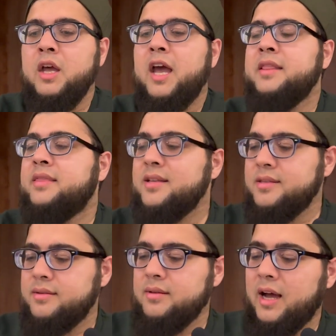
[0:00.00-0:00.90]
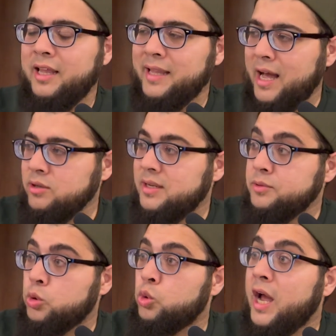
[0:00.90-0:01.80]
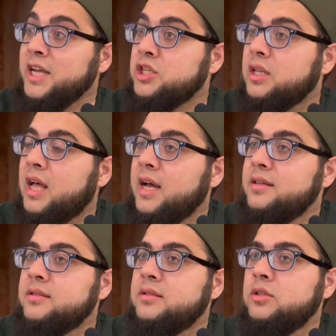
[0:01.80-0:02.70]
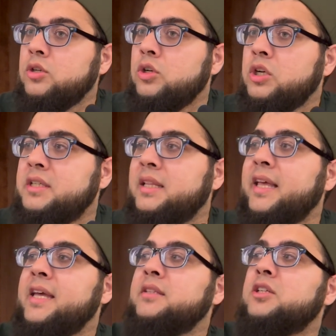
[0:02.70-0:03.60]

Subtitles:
And this allows them to rationalize delaying their